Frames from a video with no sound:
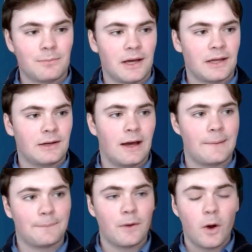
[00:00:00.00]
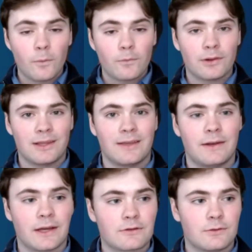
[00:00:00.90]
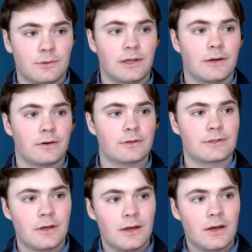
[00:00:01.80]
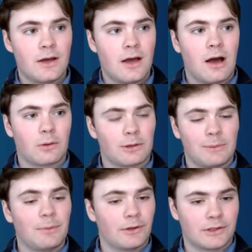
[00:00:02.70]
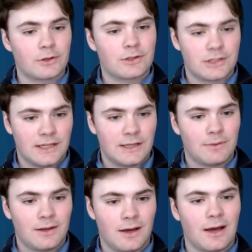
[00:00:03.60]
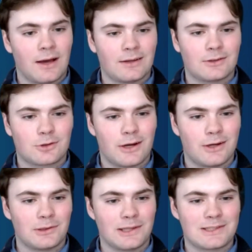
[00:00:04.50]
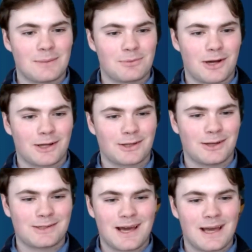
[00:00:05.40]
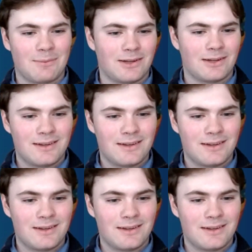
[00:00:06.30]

But hopefully in the next few years, we're going to be building our team, trying to release that product on time,